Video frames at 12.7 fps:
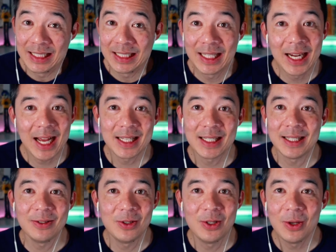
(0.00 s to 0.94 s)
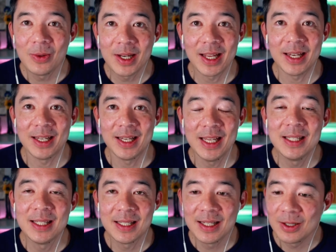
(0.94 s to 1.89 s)
the guy's still doing it.
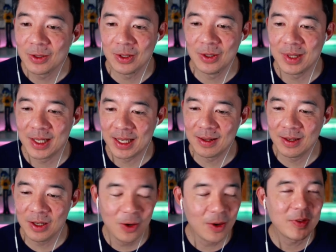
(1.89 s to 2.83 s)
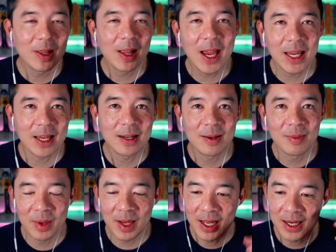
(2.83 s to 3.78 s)
He's still doing it. You don't have to like it,
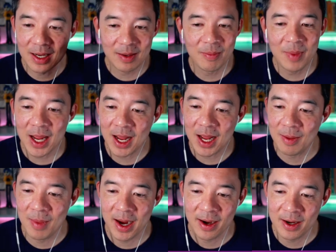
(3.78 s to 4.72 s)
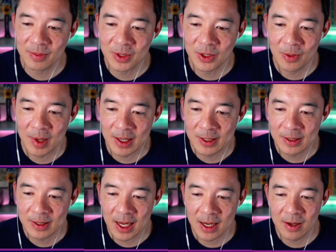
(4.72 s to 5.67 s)
but man, I admire him so
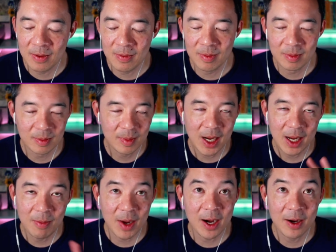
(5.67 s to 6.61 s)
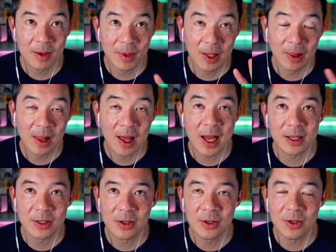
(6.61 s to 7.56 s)
much. And I admire him a
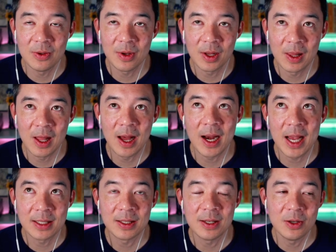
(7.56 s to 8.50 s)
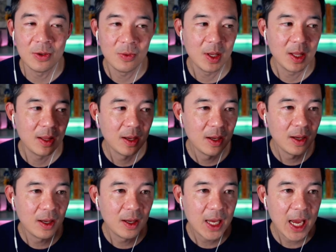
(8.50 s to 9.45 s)
lot has to do with
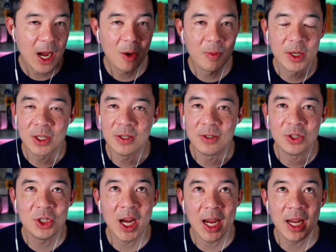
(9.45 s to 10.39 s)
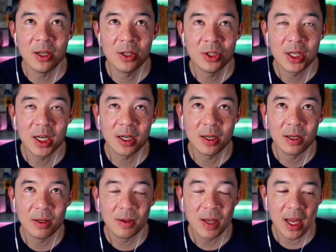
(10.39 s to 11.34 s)
how much he's changed
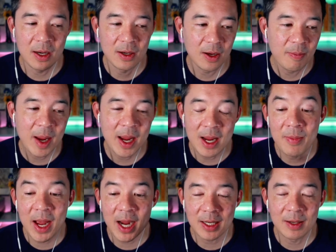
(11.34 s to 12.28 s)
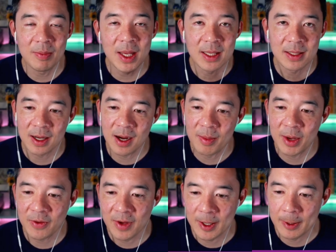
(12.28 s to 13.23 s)
and impacted me as a
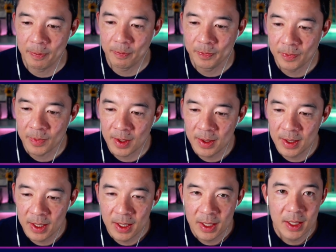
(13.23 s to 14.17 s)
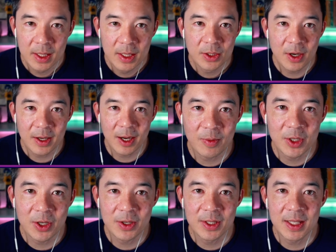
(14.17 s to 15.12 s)
comic fan. Dark
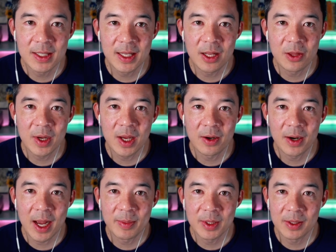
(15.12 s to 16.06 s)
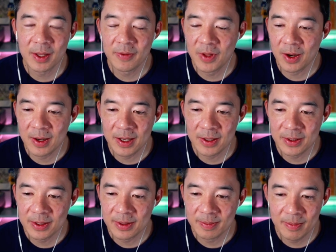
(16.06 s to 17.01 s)
Returns, Sin City 300. Absolutely love the art in
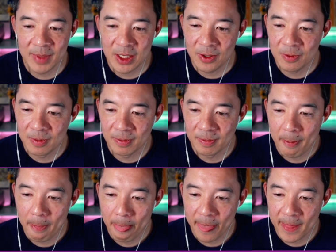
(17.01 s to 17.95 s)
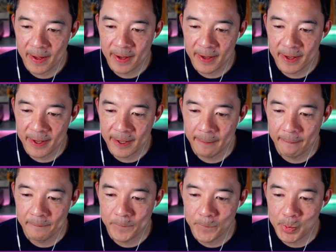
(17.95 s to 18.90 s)
those. Me too.
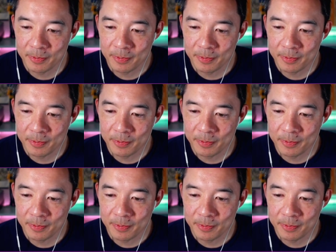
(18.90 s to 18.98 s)
I'm